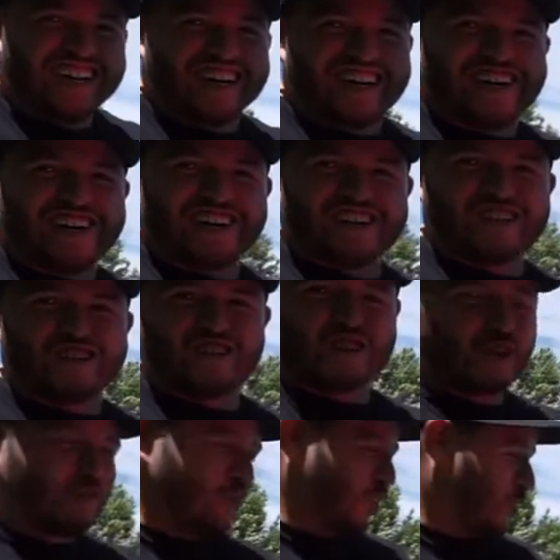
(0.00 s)
The
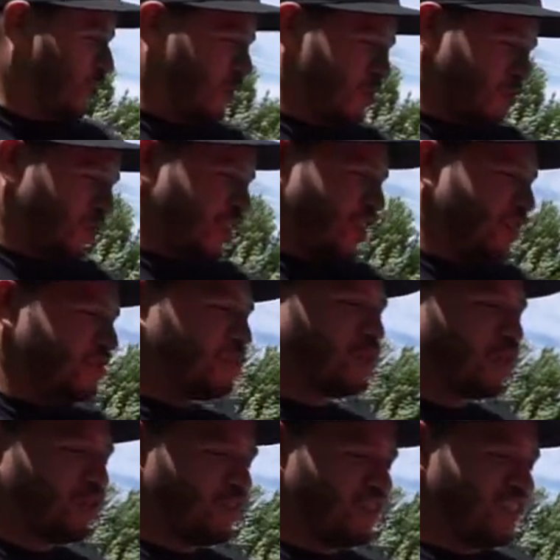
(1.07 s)
drone was worth a little bit
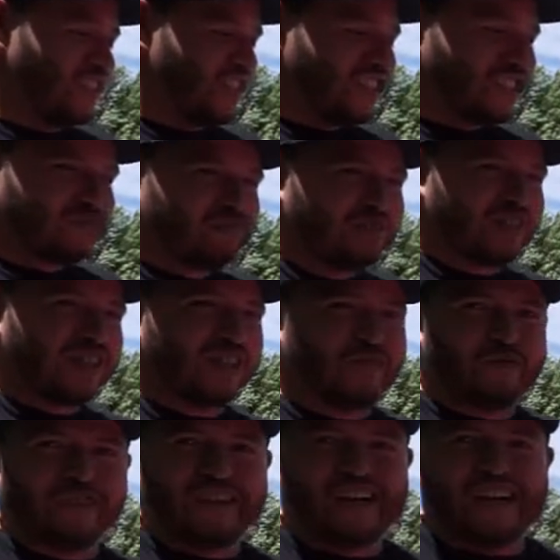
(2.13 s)
more than this, but
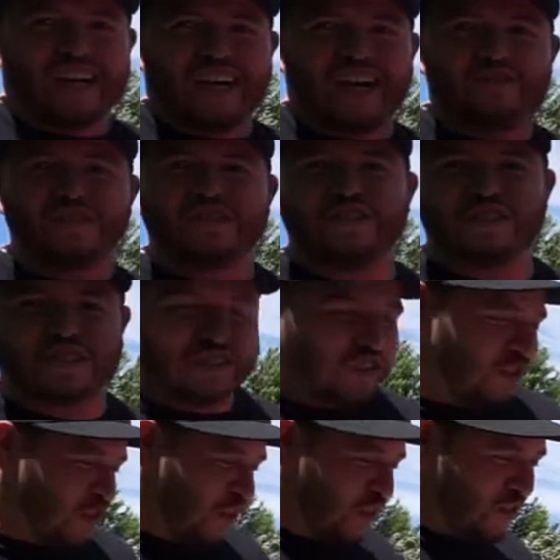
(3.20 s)
I wasn't using the
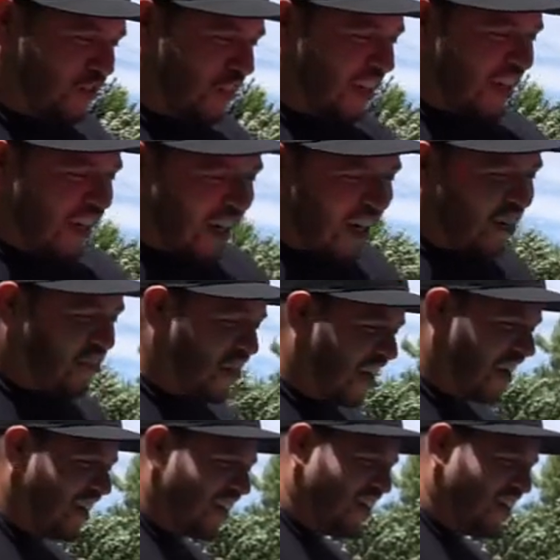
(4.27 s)
drone, so I got that.